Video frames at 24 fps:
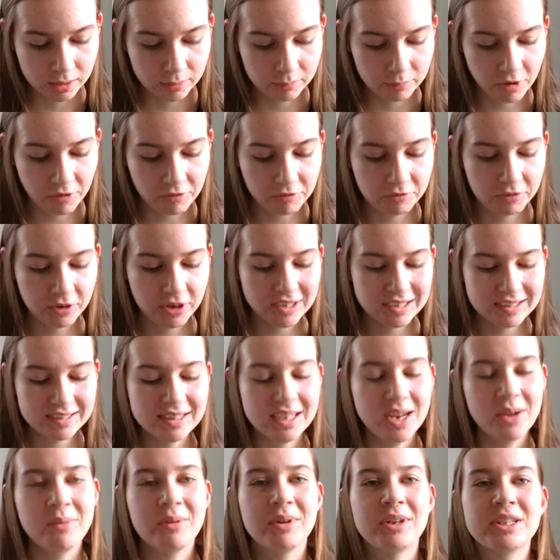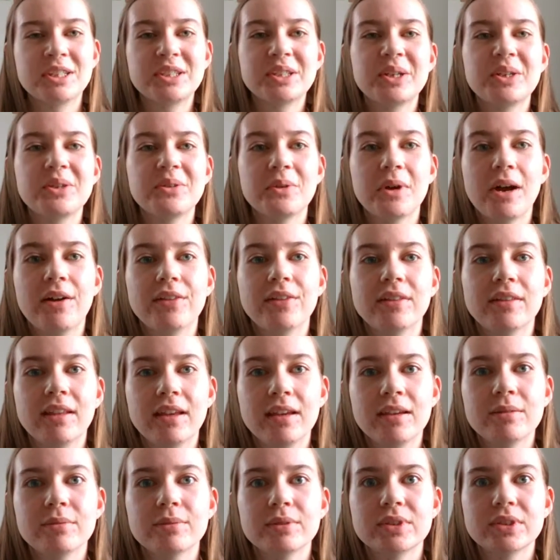But first, I want to show you how the
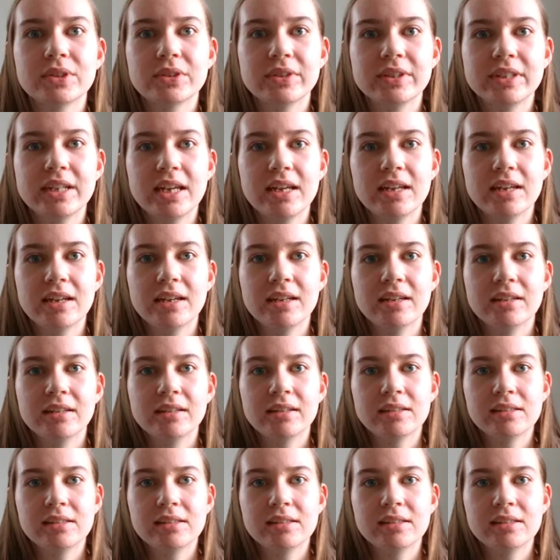light was created.